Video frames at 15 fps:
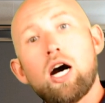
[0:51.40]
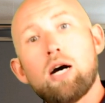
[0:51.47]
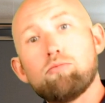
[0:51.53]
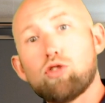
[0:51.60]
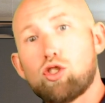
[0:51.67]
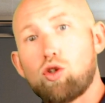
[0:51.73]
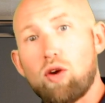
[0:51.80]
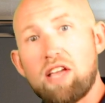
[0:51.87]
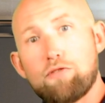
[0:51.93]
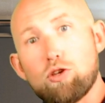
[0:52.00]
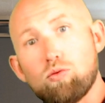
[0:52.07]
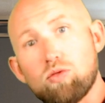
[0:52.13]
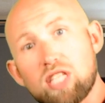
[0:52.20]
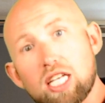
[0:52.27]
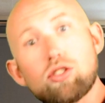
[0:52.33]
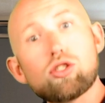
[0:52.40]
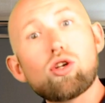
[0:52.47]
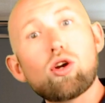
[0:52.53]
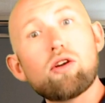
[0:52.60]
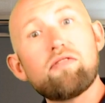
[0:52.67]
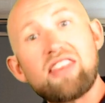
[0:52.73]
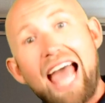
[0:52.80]
So if you did
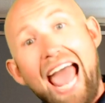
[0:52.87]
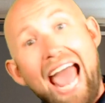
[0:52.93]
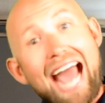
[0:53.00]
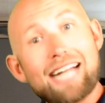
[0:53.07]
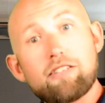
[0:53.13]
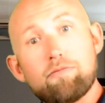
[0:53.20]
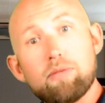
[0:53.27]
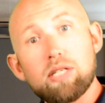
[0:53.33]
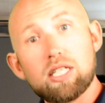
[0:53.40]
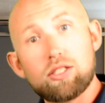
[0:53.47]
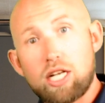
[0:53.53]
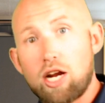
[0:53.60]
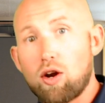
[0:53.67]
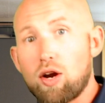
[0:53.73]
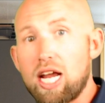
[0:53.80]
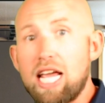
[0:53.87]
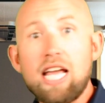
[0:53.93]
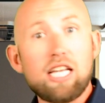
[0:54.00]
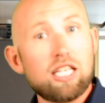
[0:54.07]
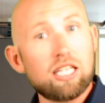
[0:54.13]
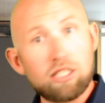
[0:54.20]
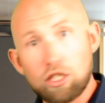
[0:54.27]
serve in the active military,
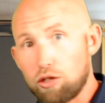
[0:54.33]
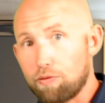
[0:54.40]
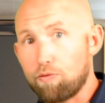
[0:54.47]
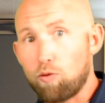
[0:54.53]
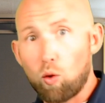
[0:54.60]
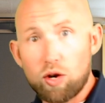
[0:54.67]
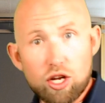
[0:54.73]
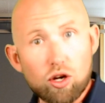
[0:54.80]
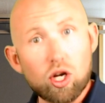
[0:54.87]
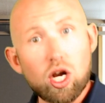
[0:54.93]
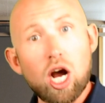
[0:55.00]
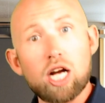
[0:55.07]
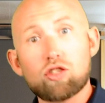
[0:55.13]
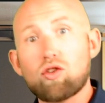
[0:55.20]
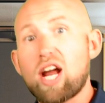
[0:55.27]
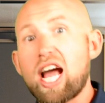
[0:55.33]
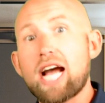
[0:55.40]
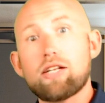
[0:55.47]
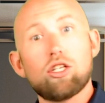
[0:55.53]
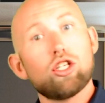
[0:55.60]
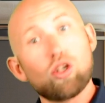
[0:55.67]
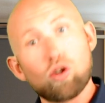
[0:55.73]
you did your 4-year contract,
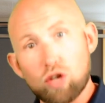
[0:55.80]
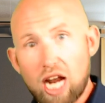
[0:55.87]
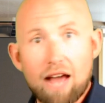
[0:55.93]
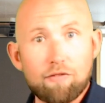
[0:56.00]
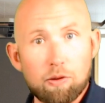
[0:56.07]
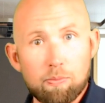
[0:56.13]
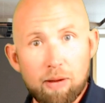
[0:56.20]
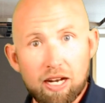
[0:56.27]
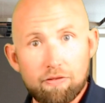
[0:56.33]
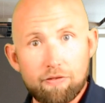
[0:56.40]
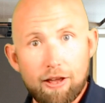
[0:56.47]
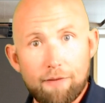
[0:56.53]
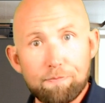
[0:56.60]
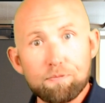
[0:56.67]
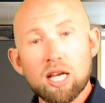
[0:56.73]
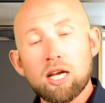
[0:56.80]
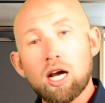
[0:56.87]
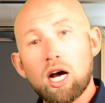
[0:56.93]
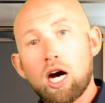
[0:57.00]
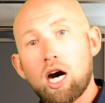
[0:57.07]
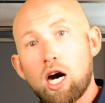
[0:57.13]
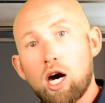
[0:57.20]
you're going to have your benefit.
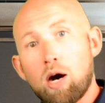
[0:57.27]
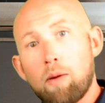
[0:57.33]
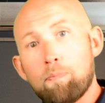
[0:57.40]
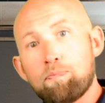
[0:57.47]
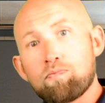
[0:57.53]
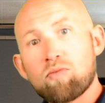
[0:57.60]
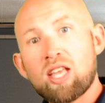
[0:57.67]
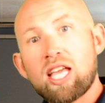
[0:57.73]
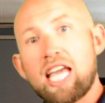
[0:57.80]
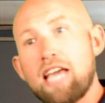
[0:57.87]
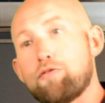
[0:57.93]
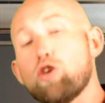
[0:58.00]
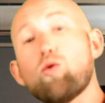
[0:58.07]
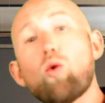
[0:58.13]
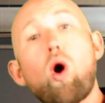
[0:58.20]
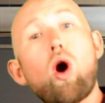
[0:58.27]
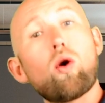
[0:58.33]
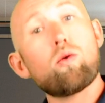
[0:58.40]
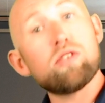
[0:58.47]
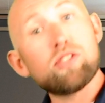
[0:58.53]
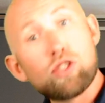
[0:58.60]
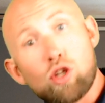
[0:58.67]
If you are a
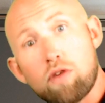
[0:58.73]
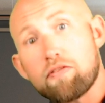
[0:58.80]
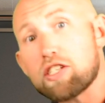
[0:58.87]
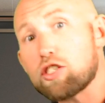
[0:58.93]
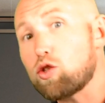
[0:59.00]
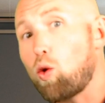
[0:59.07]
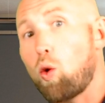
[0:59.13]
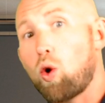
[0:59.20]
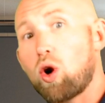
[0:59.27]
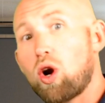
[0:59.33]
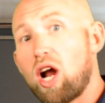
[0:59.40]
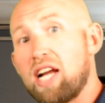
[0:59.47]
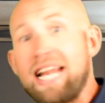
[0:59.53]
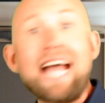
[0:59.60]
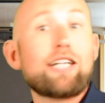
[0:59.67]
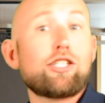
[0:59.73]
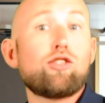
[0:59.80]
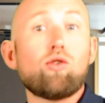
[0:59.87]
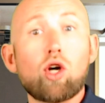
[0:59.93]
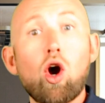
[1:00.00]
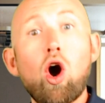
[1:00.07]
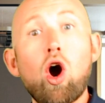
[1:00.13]
reservist or a National
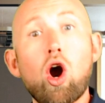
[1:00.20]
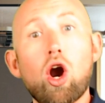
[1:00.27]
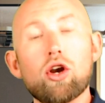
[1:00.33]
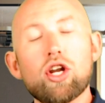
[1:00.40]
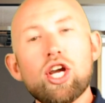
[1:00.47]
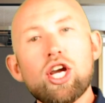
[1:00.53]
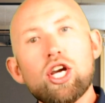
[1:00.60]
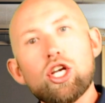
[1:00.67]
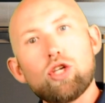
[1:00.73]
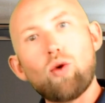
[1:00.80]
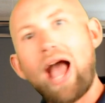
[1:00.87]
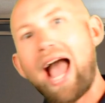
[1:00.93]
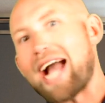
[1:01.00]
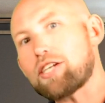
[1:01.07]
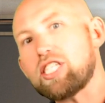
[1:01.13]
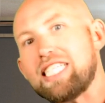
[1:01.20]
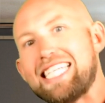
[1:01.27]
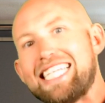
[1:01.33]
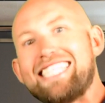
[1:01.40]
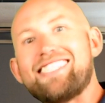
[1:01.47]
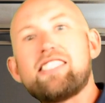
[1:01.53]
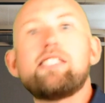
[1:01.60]
Guard, you actually
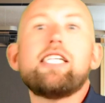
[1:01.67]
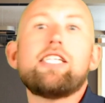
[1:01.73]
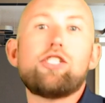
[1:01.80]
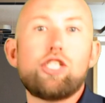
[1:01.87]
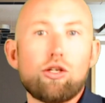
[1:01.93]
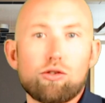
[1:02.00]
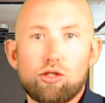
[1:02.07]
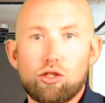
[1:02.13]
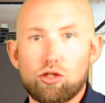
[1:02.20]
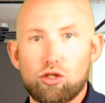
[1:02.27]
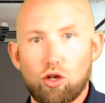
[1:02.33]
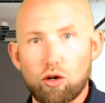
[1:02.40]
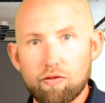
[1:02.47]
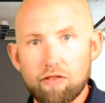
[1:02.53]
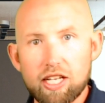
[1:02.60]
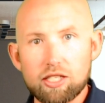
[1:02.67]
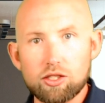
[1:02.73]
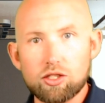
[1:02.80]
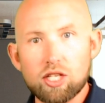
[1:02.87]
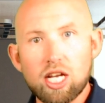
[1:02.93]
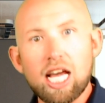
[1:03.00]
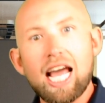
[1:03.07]
need 6 years of service,
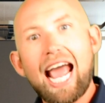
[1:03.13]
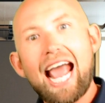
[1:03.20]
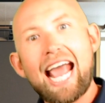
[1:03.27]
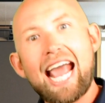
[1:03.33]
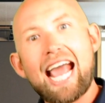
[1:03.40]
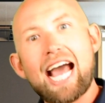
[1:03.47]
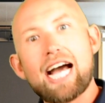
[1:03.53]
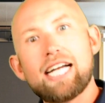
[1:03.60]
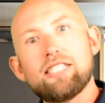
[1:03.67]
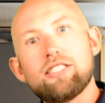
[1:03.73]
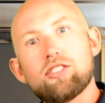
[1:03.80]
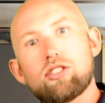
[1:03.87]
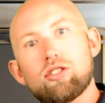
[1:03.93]
and